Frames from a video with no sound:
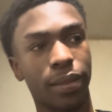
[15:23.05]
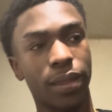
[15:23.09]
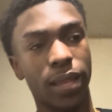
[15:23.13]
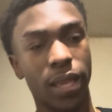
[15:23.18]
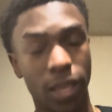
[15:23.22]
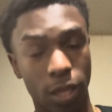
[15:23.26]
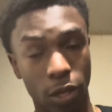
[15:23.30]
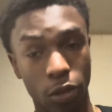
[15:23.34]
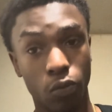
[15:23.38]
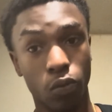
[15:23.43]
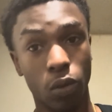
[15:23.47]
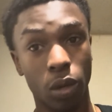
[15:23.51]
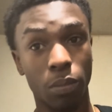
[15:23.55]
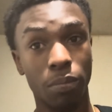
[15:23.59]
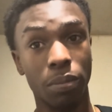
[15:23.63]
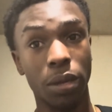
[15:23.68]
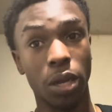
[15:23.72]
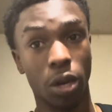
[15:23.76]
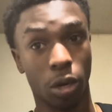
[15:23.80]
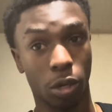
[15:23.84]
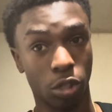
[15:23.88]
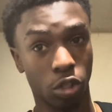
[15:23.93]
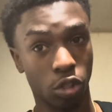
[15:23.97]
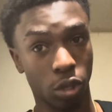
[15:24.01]
He will be
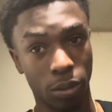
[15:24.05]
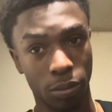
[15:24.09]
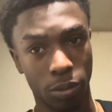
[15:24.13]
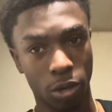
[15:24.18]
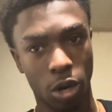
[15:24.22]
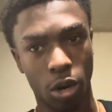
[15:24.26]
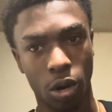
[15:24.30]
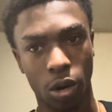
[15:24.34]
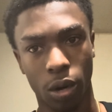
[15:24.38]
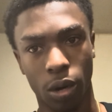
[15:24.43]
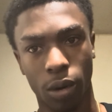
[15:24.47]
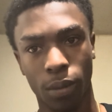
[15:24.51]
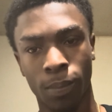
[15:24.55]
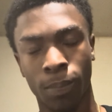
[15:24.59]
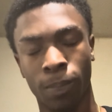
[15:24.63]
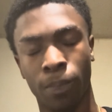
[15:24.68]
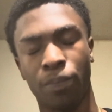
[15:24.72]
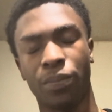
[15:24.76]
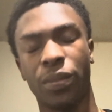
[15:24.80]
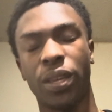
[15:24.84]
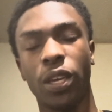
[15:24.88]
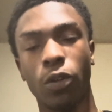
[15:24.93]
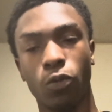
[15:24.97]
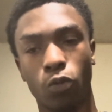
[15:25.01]
our trump card.
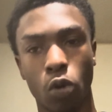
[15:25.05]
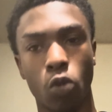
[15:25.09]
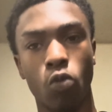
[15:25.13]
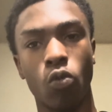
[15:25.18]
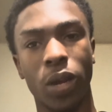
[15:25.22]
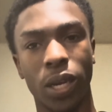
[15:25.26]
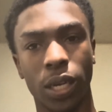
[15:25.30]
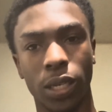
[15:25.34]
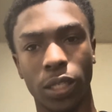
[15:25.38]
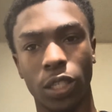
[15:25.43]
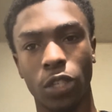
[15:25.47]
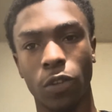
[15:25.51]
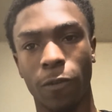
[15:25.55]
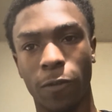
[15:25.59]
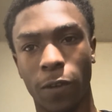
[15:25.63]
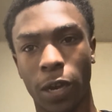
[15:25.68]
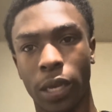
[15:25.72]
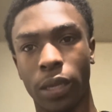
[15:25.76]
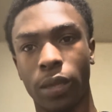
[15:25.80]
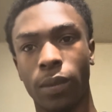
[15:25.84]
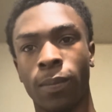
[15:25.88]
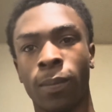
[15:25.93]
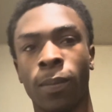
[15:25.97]
He will win us the fight.